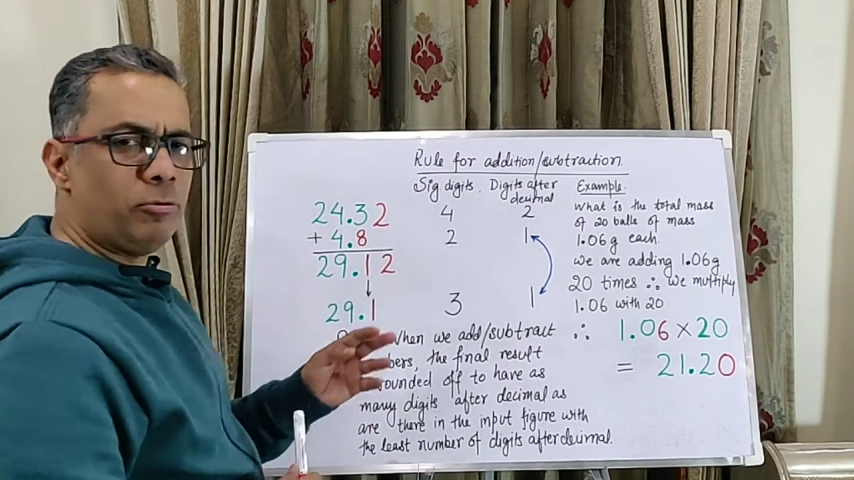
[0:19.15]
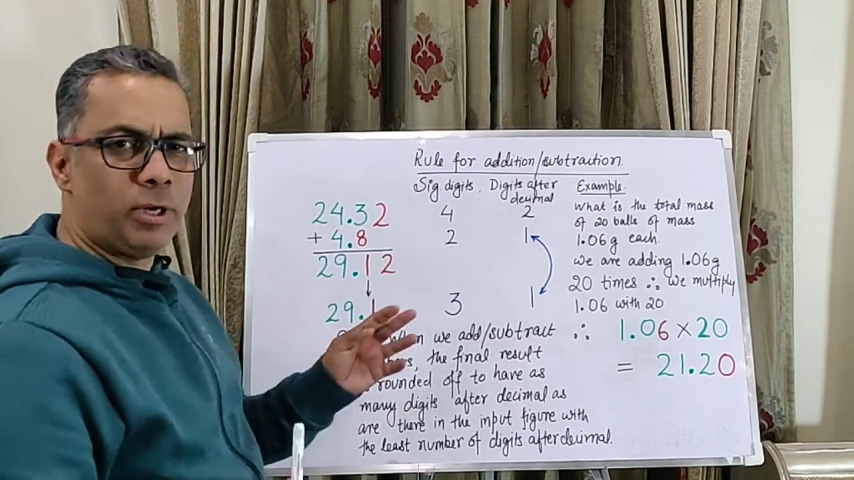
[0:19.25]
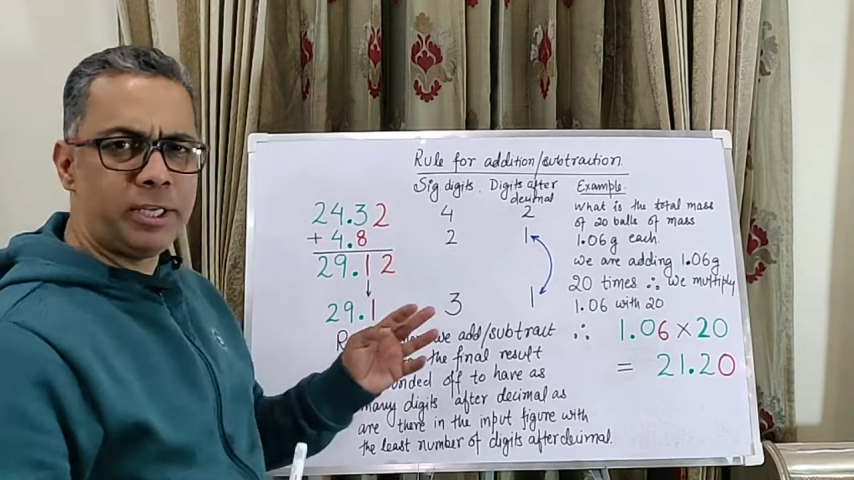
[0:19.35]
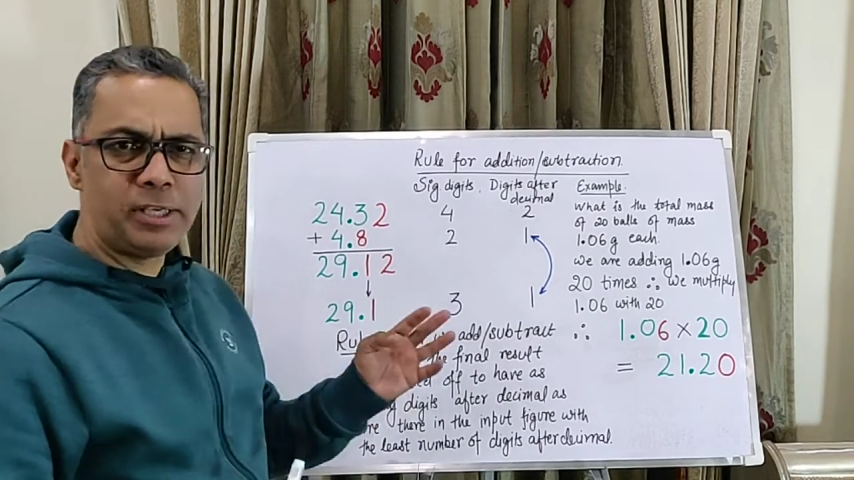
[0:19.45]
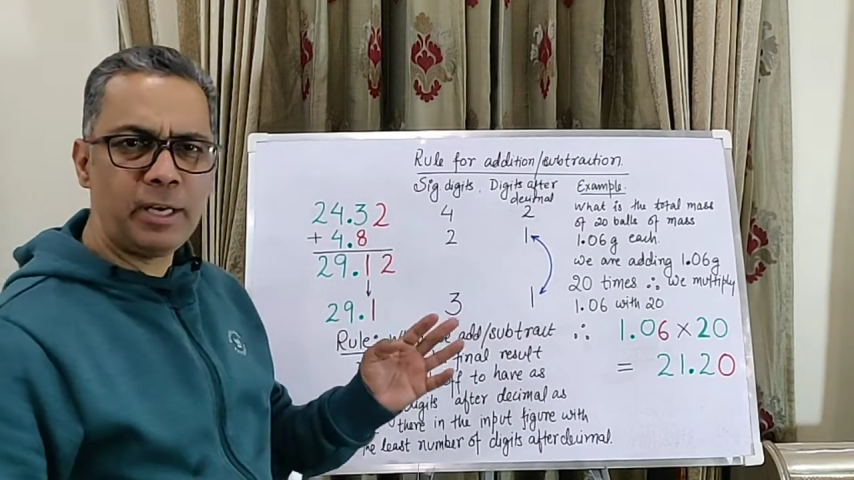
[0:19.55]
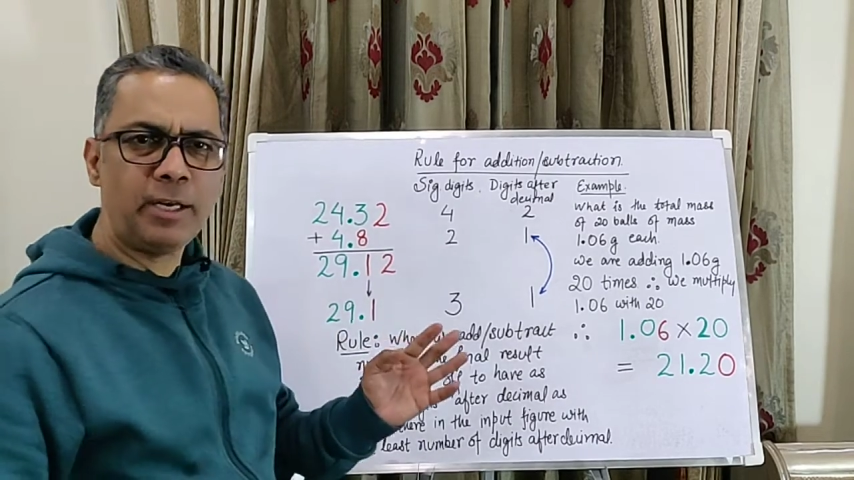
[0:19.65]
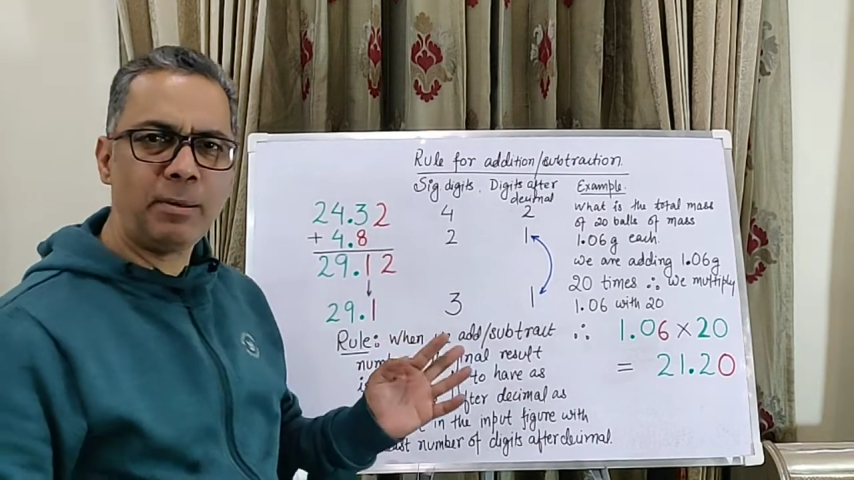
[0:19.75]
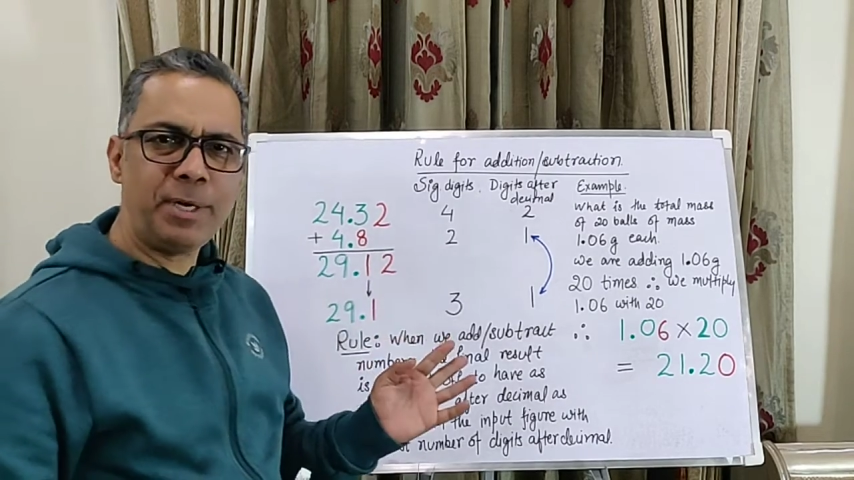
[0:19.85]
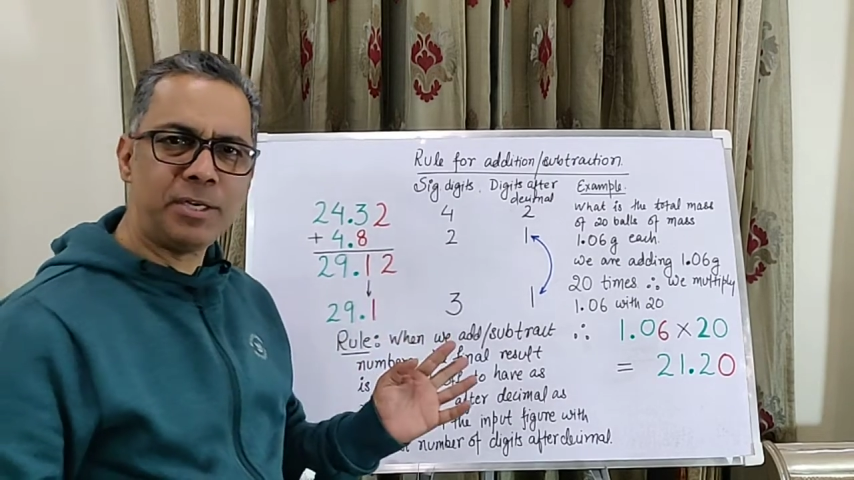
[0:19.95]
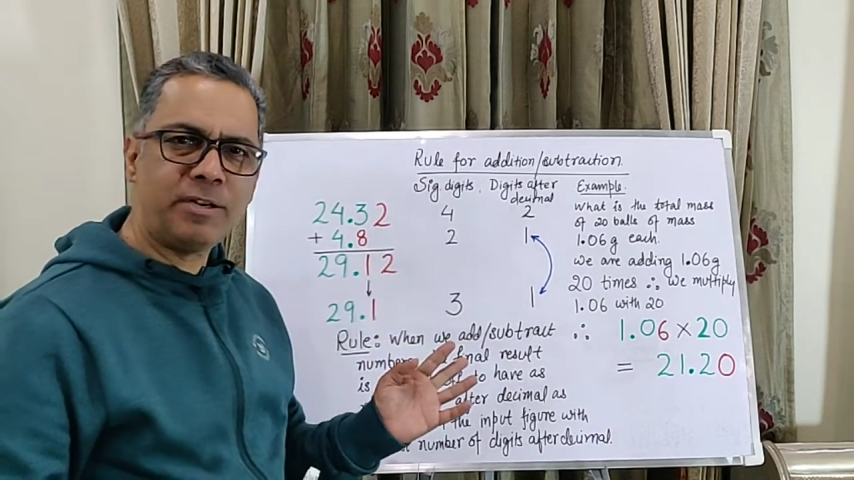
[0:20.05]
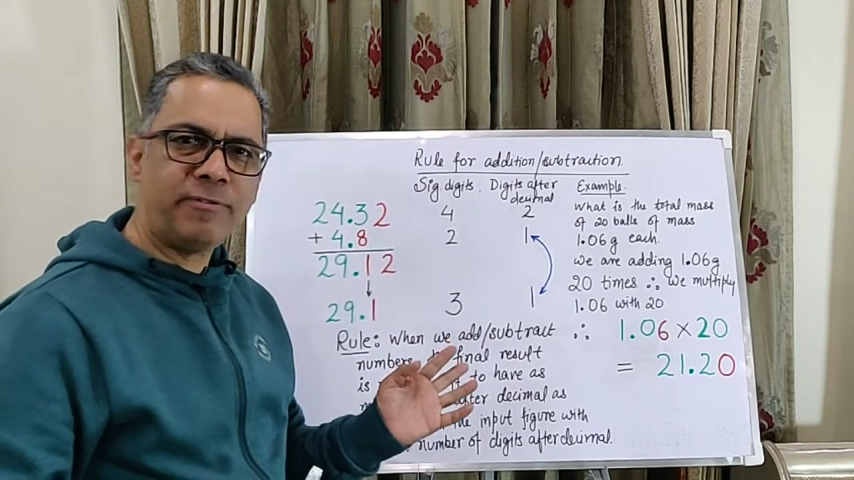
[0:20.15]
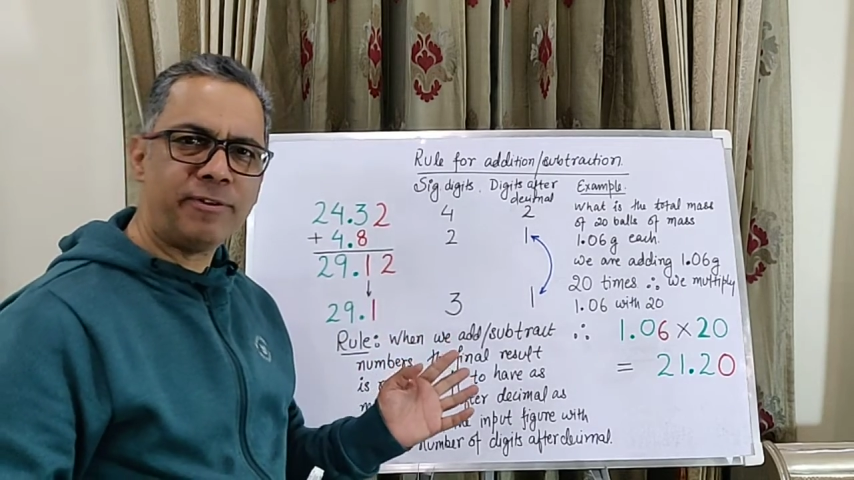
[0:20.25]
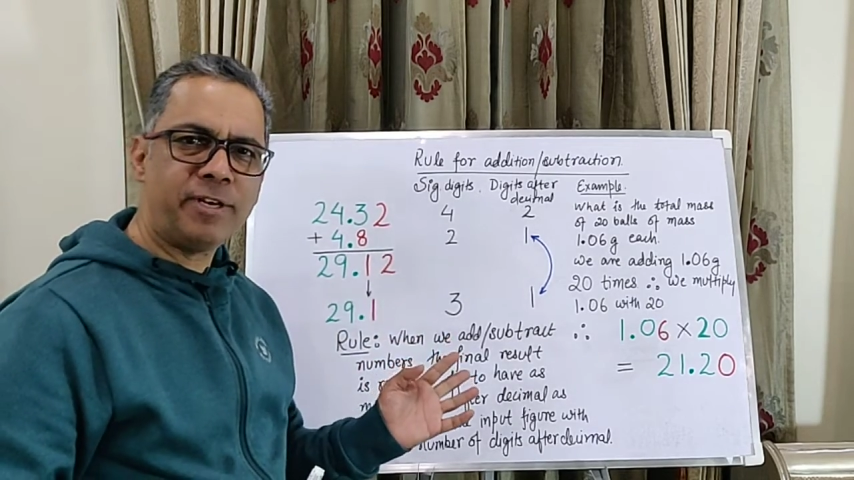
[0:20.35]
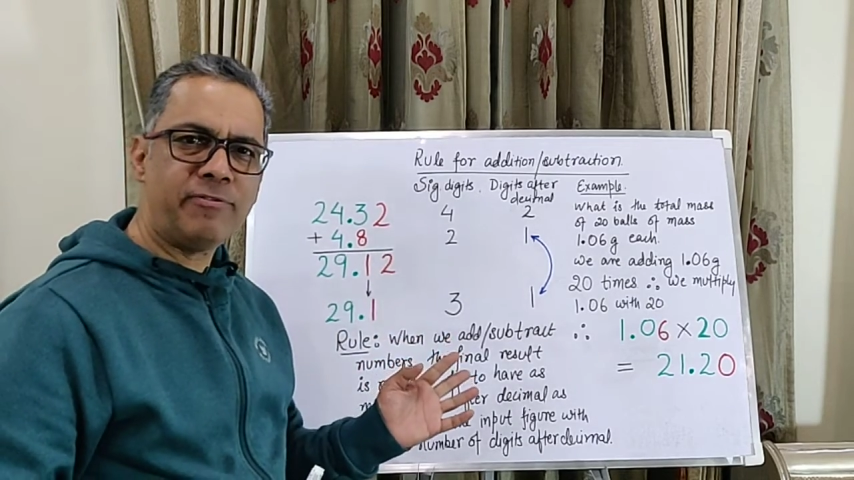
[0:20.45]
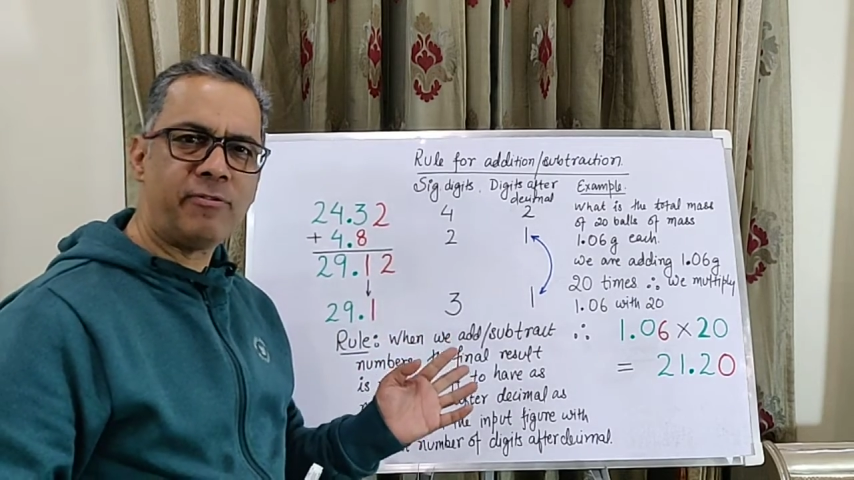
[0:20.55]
rule is a little bit different